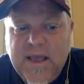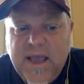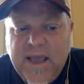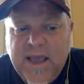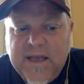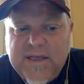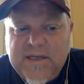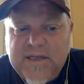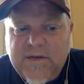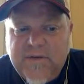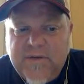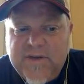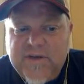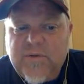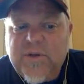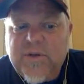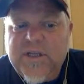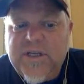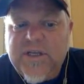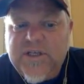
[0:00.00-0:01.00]
And so this
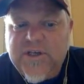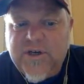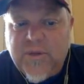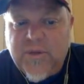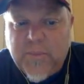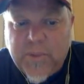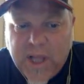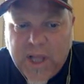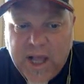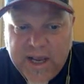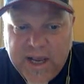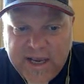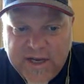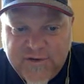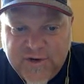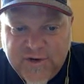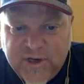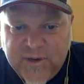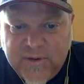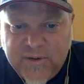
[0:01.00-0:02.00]
will lead to your blog
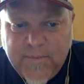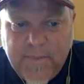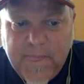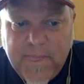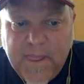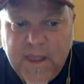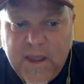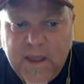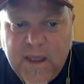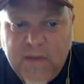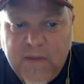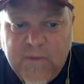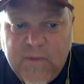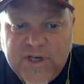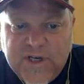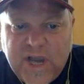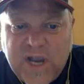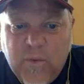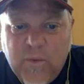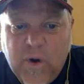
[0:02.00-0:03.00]
entry, in
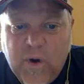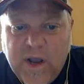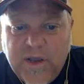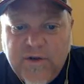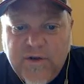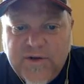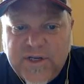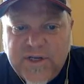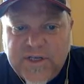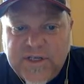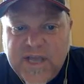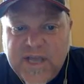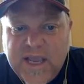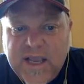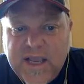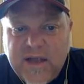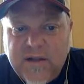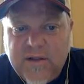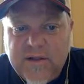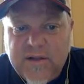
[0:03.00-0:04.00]
which I want you to take
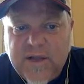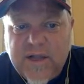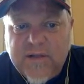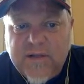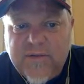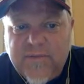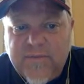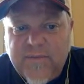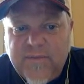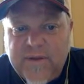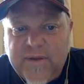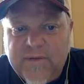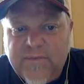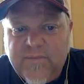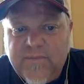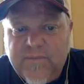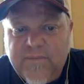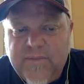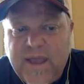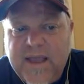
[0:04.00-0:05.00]

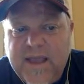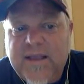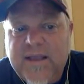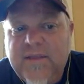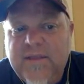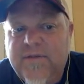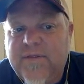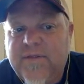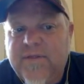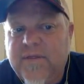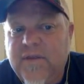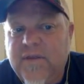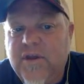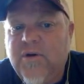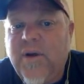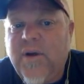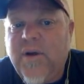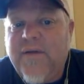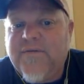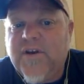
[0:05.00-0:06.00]
it, you
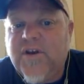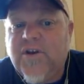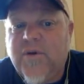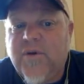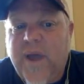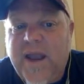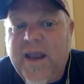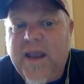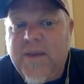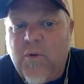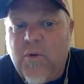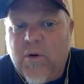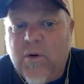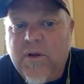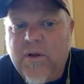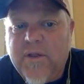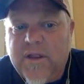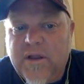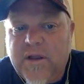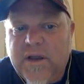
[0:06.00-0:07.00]
don't have to do any
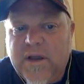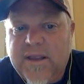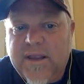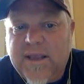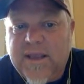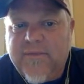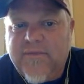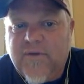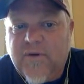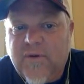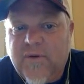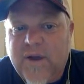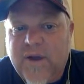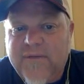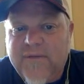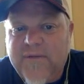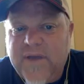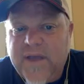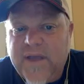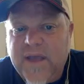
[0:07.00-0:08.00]
more than look at the
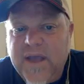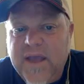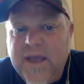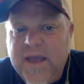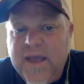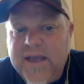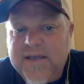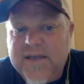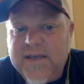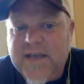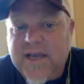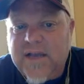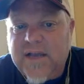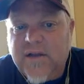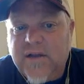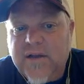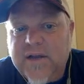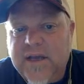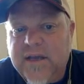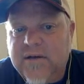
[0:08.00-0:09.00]
infographic and take a
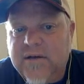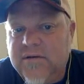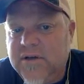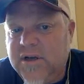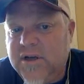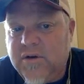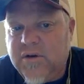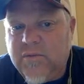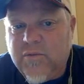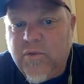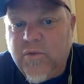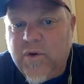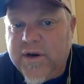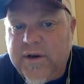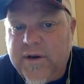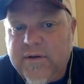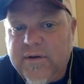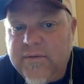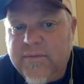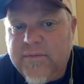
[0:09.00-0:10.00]
look at one
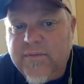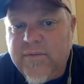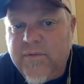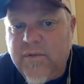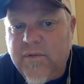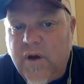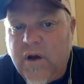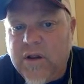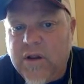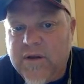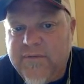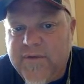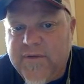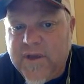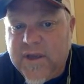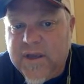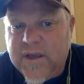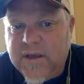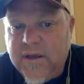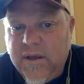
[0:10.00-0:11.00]
to all of
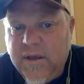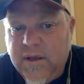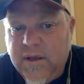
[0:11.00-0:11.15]
the